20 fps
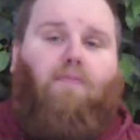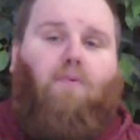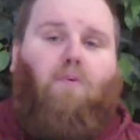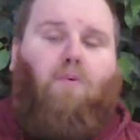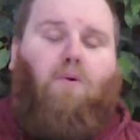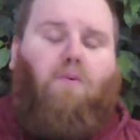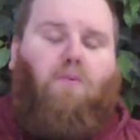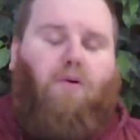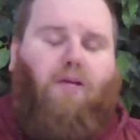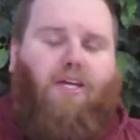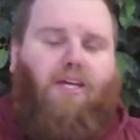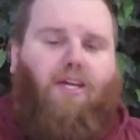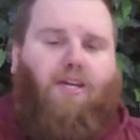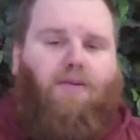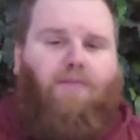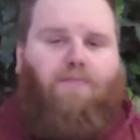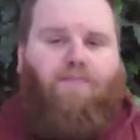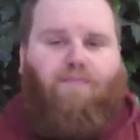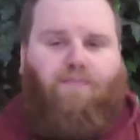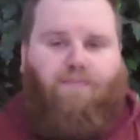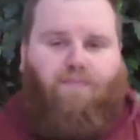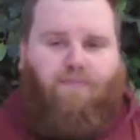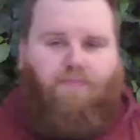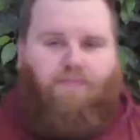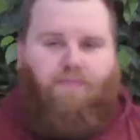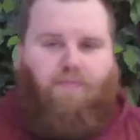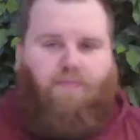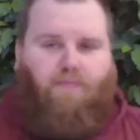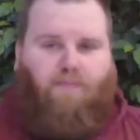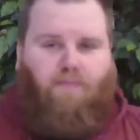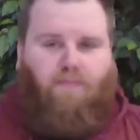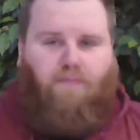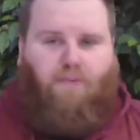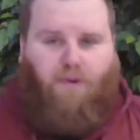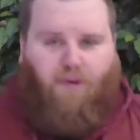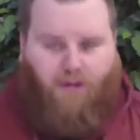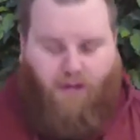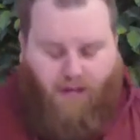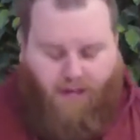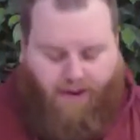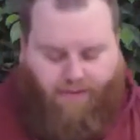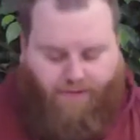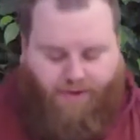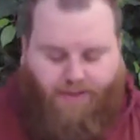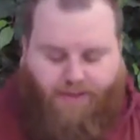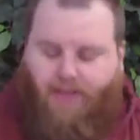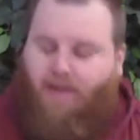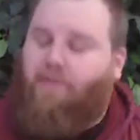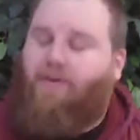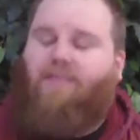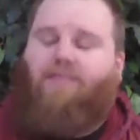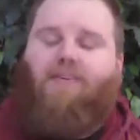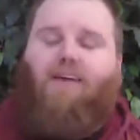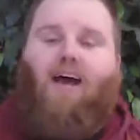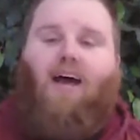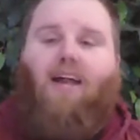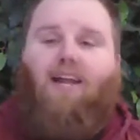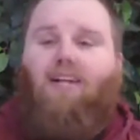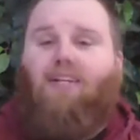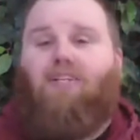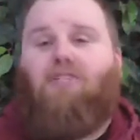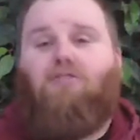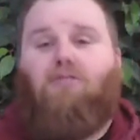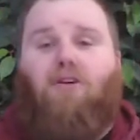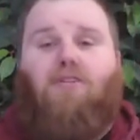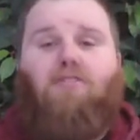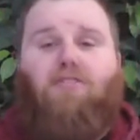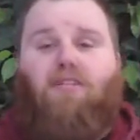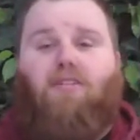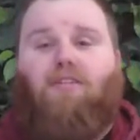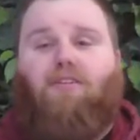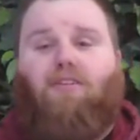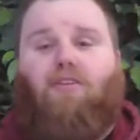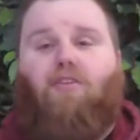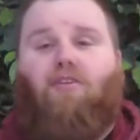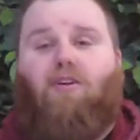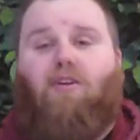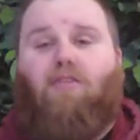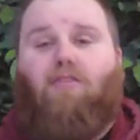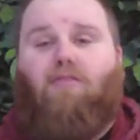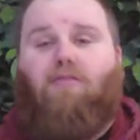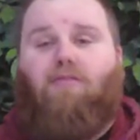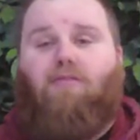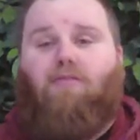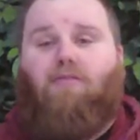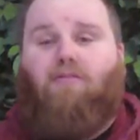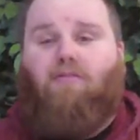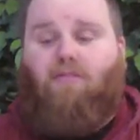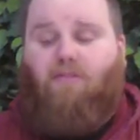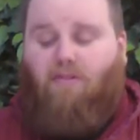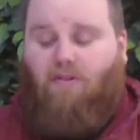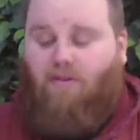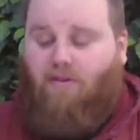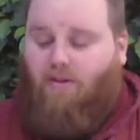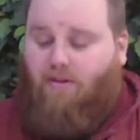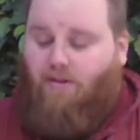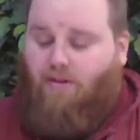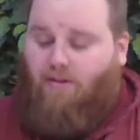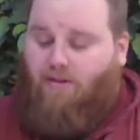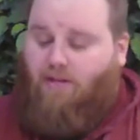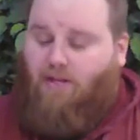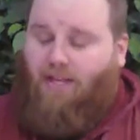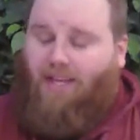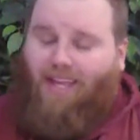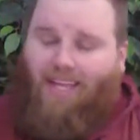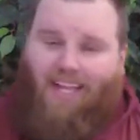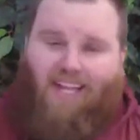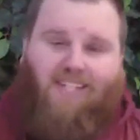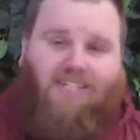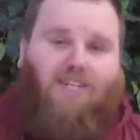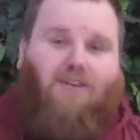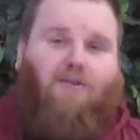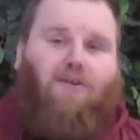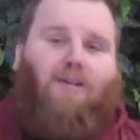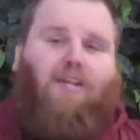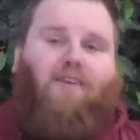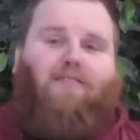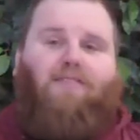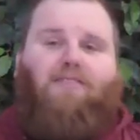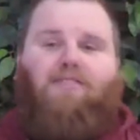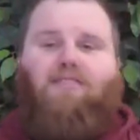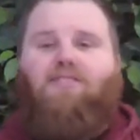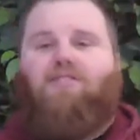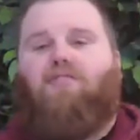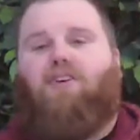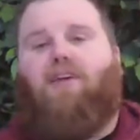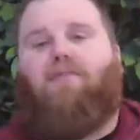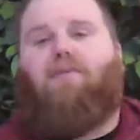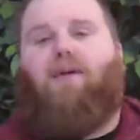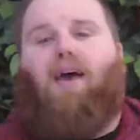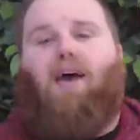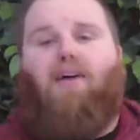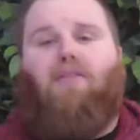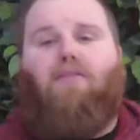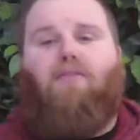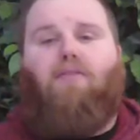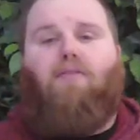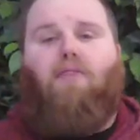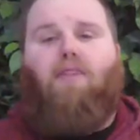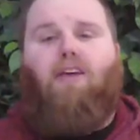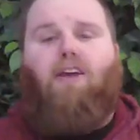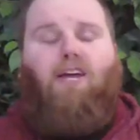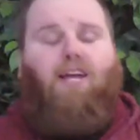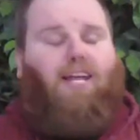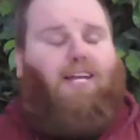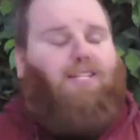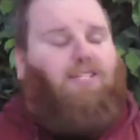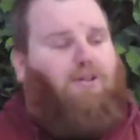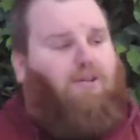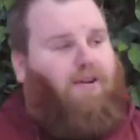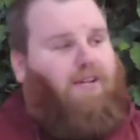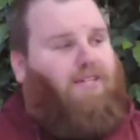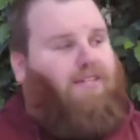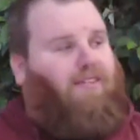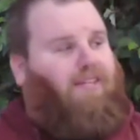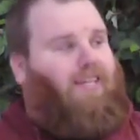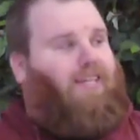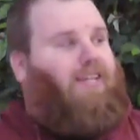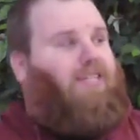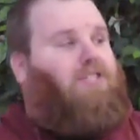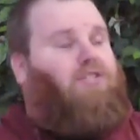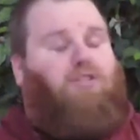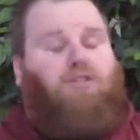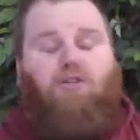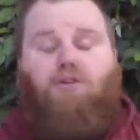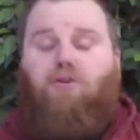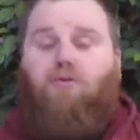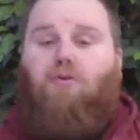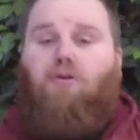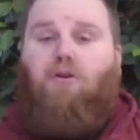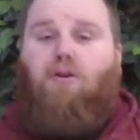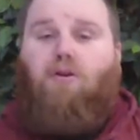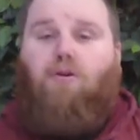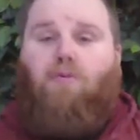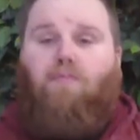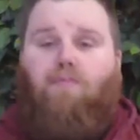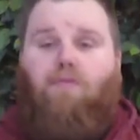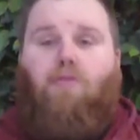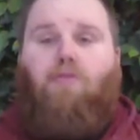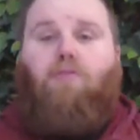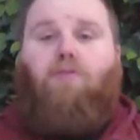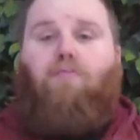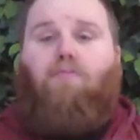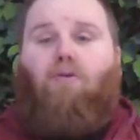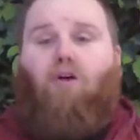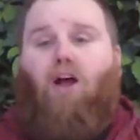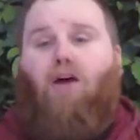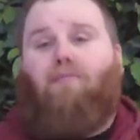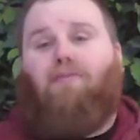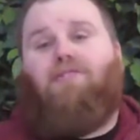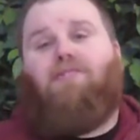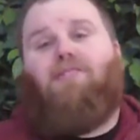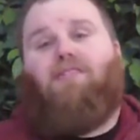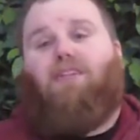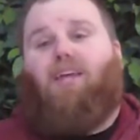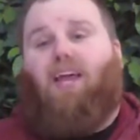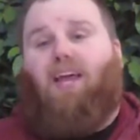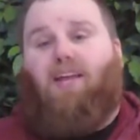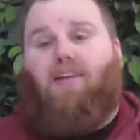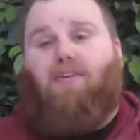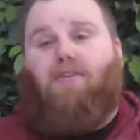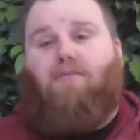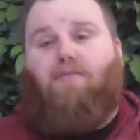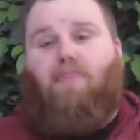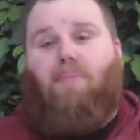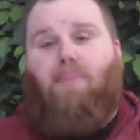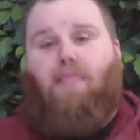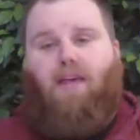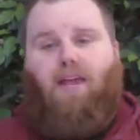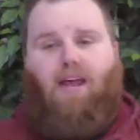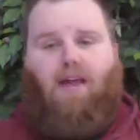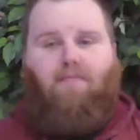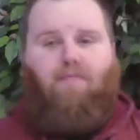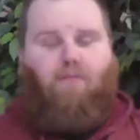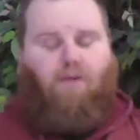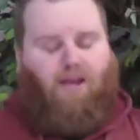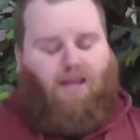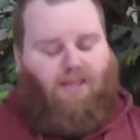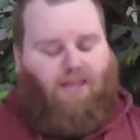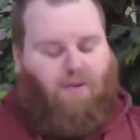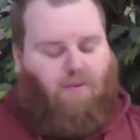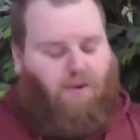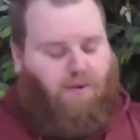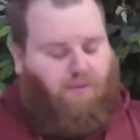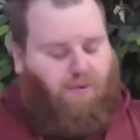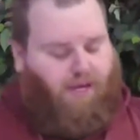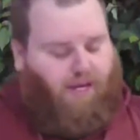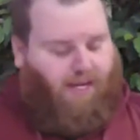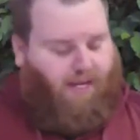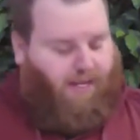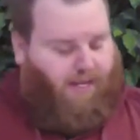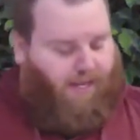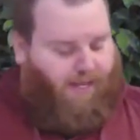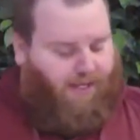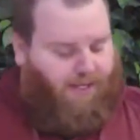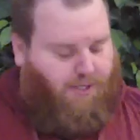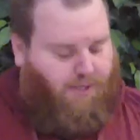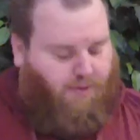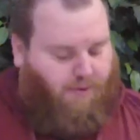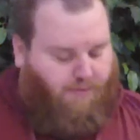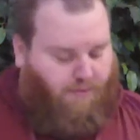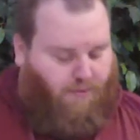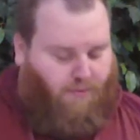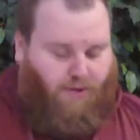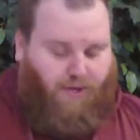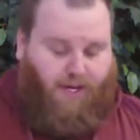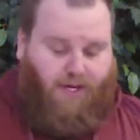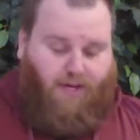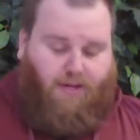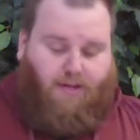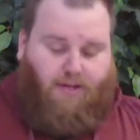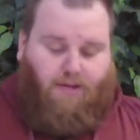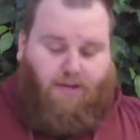When we put everything we've got into trusting the Lord, he's going to give us a straight path. He's going to lead us to the promised land. And I pray that when we get to a point,